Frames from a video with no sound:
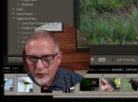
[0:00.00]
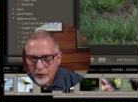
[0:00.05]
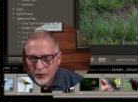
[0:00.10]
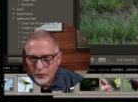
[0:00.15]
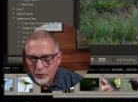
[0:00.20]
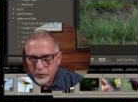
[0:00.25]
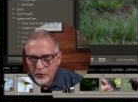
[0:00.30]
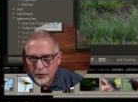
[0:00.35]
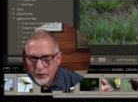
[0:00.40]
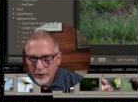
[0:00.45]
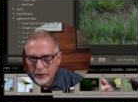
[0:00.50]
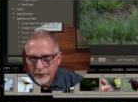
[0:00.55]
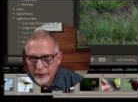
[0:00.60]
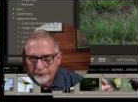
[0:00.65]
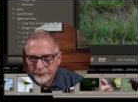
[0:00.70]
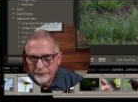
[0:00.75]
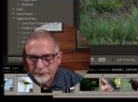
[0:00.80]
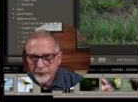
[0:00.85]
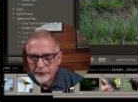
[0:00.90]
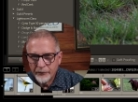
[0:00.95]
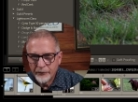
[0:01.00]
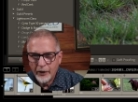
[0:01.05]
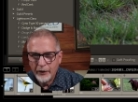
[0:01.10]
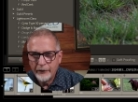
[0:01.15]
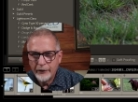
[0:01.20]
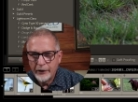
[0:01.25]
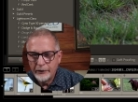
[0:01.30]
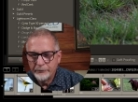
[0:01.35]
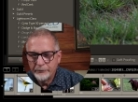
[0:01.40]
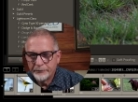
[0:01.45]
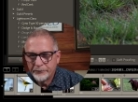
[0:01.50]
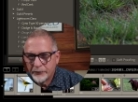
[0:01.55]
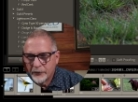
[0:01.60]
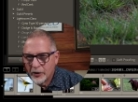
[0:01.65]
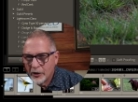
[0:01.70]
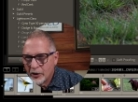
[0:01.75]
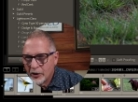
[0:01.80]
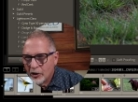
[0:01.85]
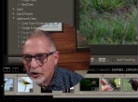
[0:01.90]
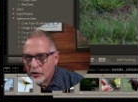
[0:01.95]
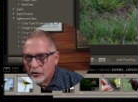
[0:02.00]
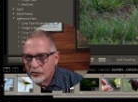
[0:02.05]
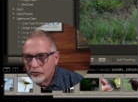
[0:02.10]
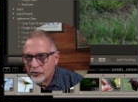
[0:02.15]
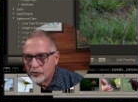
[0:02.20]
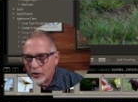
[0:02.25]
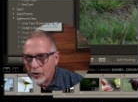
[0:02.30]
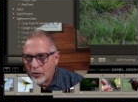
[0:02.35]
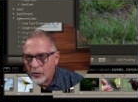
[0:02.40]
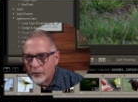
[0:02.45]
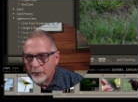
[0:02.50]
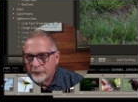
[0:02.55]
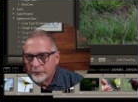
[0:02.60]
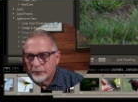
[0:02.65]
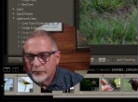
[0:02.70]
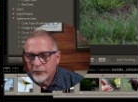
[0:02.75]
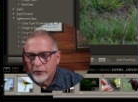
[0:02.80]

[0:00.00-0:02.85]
no blur. All right, so